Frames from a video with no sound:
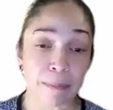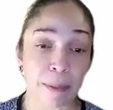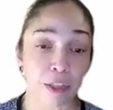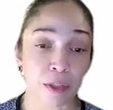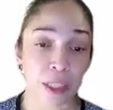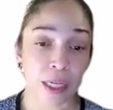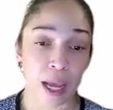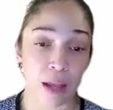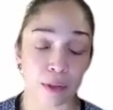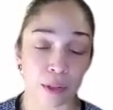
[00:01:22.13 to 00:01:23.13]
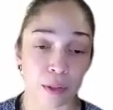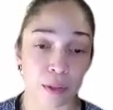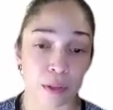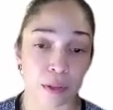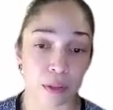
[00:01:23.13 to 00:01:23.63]
Specialty
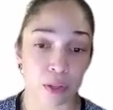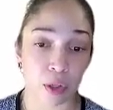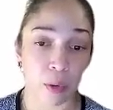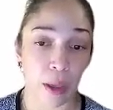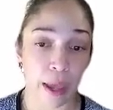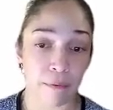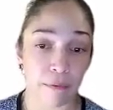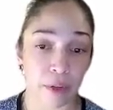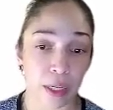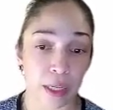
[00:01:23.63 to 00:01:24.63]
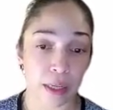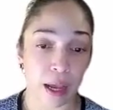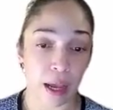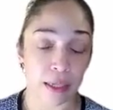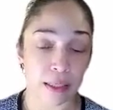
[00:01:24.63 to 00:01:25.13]
council. So every
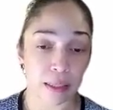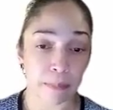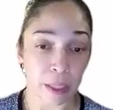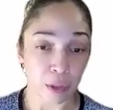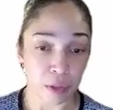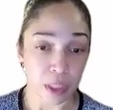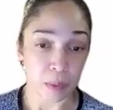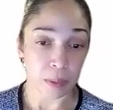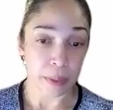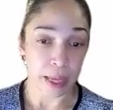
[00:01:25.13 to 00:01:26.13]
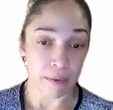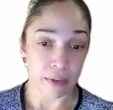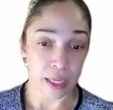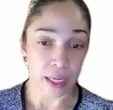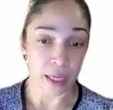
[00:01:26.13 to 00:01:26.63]
specialty will be
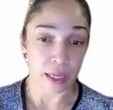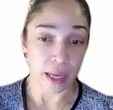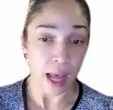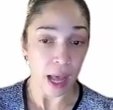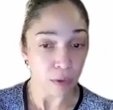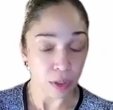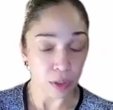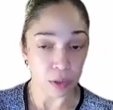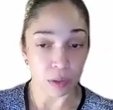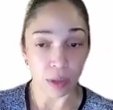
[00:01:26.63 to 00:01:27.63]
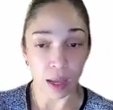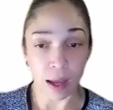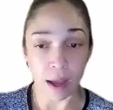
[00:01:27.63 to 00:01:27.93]
having a council